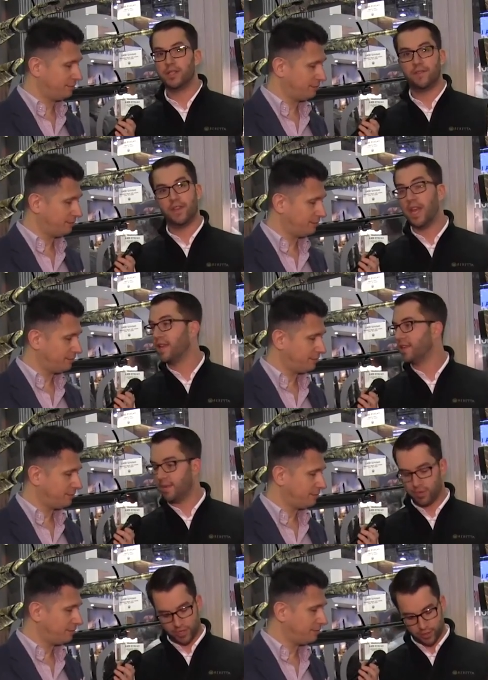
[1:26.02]
Speaker 1: to fit any
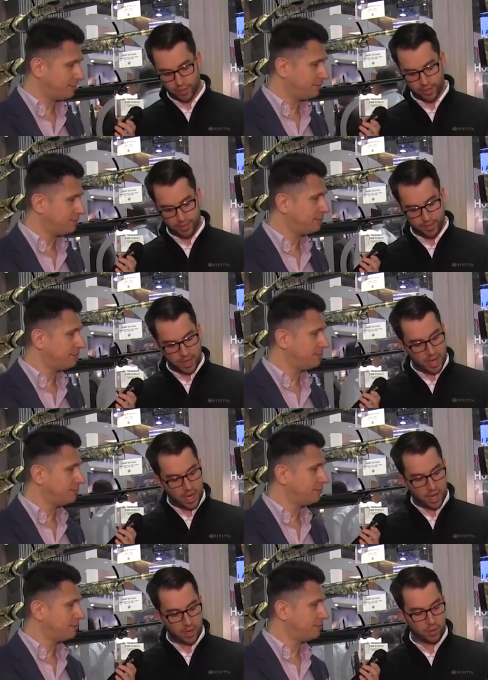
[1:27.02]
type of shooter.
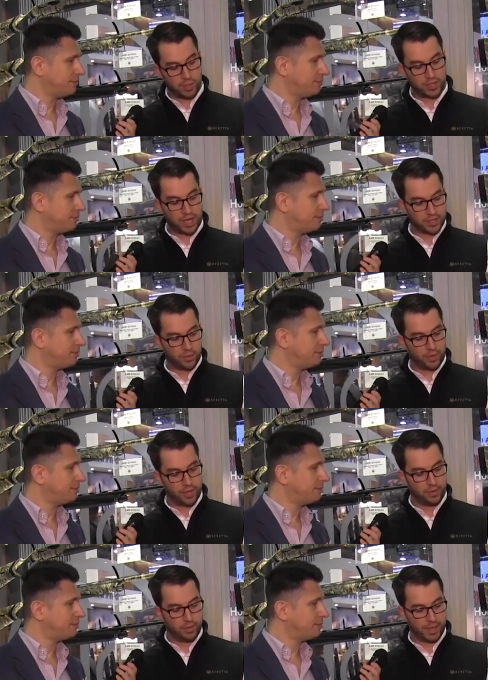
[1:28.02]
Uh, what's also
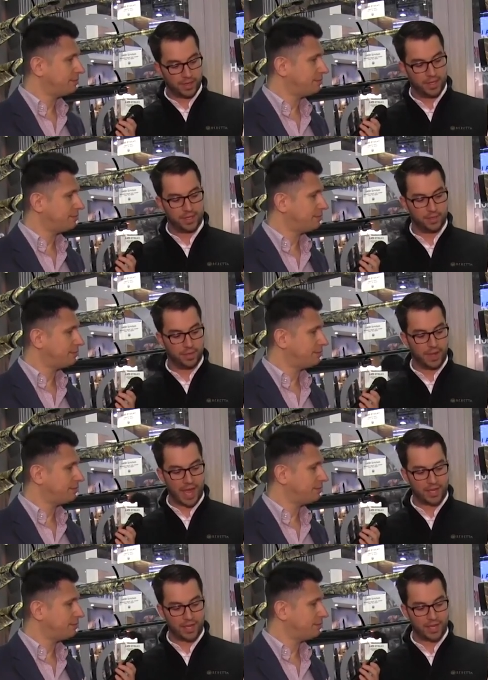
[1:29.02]
really cool about this is we